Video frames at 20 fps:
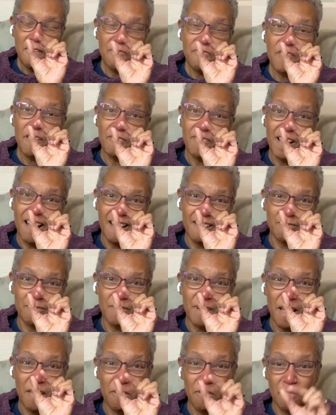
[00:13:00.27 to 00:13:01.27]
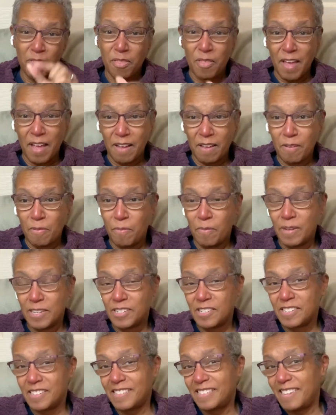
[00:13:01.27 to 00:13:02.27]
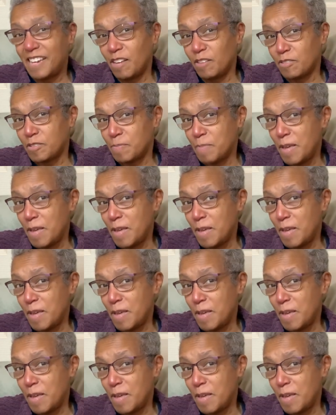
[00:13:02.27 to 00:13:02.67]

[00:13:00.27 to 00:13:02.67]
they've gotten rather thick, which tells